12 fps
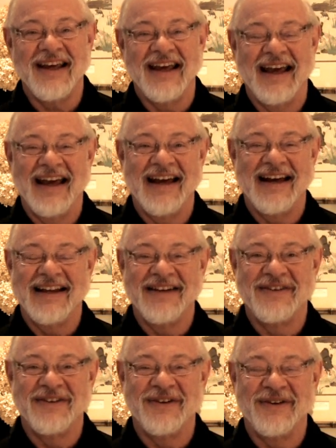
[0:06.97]
and
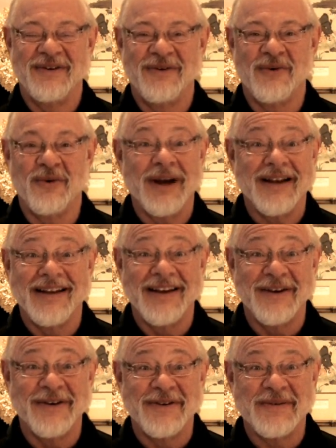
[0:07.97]
to quickly
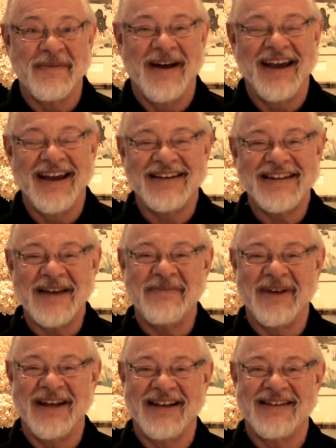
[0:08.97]
use my 10
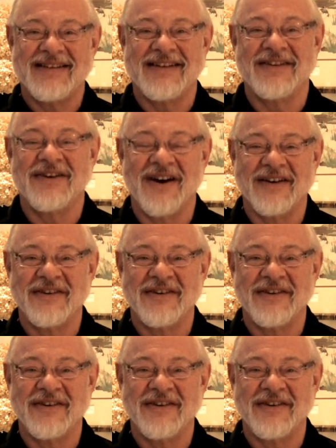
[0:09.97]
minutes to talk